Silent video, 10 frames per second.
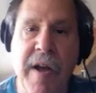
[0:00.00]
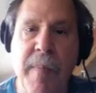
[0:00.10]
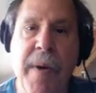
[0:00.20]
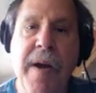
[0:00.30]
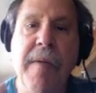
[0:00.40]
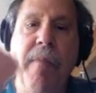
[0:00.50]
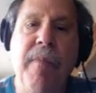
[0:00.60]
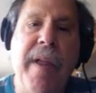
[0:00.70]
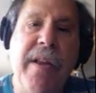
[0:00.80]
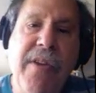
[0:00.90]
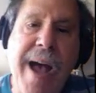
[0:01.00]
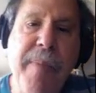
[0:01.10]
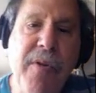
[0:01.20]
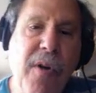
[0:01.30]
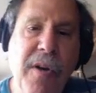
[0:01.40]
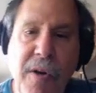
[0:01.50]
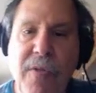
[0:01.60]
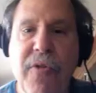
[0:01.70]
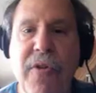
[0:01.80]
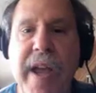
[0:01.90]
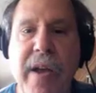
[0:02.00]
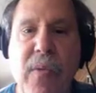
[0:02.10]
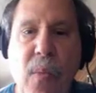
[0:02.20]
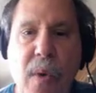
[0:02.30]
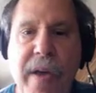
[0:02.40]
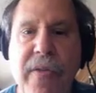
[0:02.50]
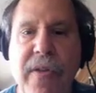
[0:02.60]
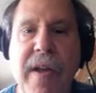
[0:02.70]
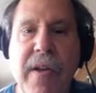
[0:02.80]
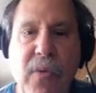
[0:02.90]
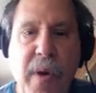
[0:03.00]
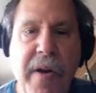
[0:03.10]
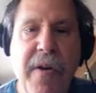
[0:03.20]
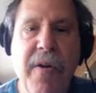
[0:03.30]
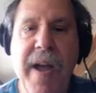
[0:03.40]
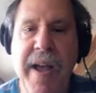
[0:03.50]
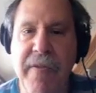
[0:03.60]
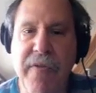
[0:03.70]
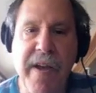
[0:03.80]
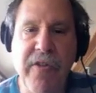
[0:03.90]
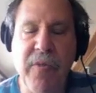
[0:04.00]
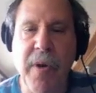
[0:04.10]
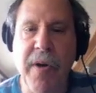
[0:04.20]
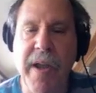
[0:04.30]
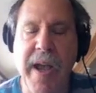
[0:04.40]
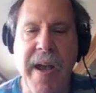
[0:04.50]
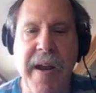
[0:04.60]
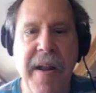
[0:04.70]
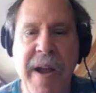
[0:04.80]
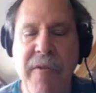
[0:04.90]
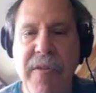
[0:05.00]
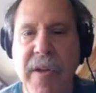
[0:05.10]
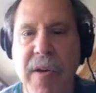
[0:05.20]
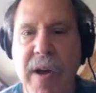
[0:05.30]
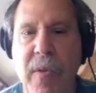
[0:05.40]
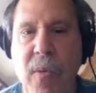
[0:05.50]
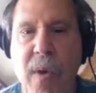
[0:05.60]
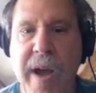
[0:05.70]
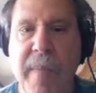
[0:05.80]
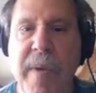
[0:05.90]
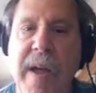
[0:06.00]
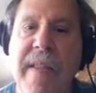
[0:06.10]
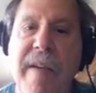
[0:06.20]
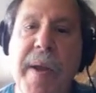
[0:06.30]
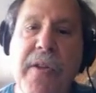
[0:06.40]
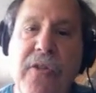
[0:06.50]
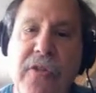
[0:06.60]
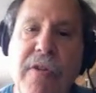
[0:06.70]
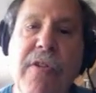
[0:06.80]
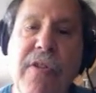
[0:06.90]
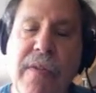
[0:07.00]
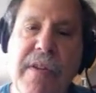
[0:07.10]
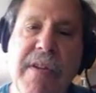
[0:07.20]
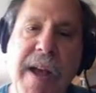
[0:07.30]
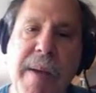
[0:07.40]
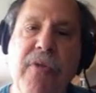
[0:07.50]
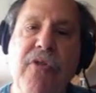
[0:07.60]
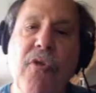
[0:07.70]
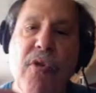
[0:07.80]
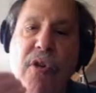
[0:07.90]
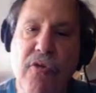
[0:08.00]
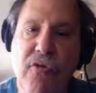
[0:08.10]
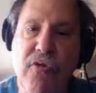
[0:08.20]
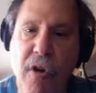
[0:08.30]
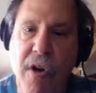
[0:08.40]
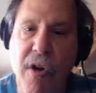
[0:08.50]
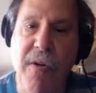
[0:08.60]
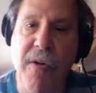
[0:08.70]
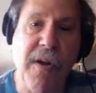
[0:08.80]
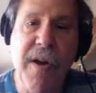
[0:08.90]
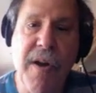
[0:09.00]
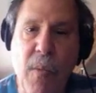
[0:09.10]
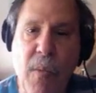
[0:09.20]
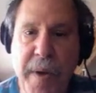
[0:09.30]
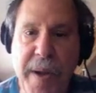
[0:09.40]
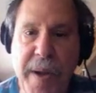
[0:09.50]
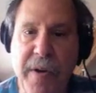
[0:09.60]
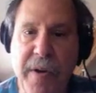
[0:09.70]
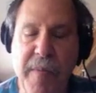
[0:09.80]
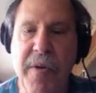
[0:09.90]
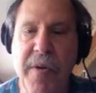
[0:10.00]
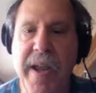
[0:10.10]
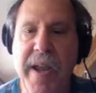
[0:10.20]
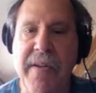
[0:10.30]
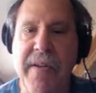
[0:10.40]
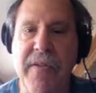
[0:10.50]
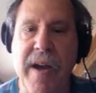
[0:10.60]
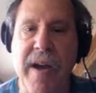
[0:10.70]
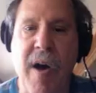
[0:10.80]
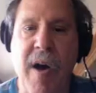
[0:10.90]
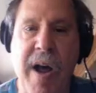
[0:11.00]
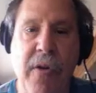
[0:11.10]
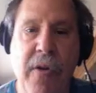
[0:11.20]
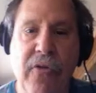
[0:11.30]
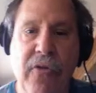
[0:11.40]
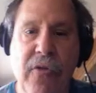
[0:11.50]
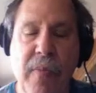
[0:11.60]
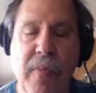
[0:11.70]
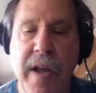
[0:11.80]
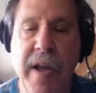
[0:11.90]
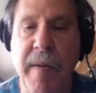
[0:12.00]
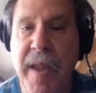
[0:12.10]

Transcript: But it's happened all over again with Twitter and Facebook and everything on the web. There have been a series of attempts to control what people communicate on those new media.